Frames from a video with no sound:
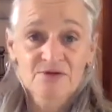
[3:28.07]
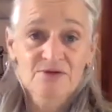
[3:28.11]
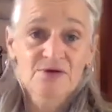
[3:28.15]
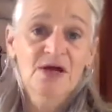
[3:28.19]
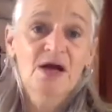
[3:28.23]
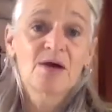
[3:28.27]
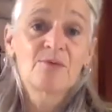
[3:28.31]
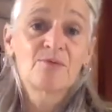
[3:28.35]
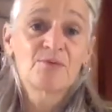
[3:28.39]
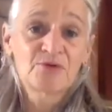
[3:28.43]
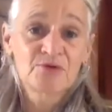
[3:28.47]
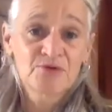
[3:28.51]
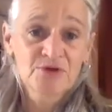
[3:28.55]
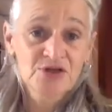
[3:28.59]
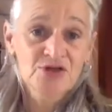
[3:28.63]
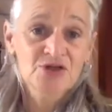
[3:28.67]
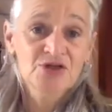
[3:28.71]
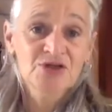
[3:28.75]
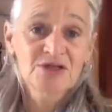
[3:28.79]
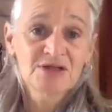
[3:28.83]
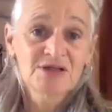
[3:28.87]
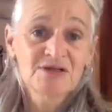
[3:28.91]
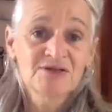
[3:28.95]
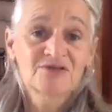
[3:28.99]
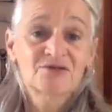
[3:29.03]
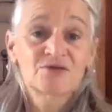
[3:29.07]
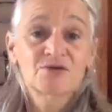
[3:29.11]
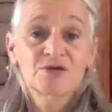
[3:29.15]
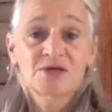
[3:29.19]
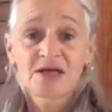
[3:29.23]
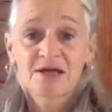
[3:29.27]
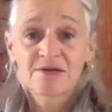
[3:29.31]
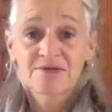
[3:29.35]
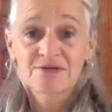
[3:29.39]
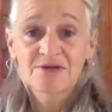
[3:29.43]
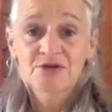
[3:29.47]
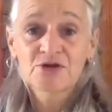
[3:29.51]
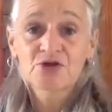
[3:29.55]
the Aborigines to
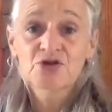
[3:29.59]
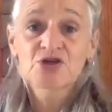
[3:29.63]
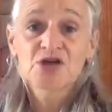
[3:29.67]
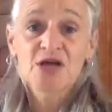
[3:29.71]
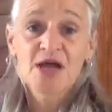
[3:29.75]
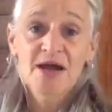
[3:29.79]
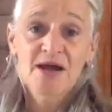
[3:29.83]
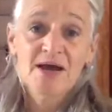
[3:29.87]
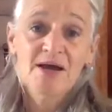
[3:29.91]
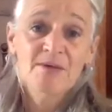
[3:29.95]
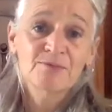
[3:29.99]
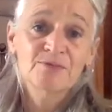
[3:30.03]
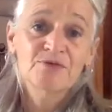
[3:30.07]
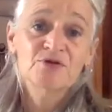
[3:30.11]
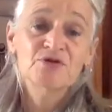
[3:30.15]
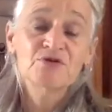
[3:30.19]
get the jab,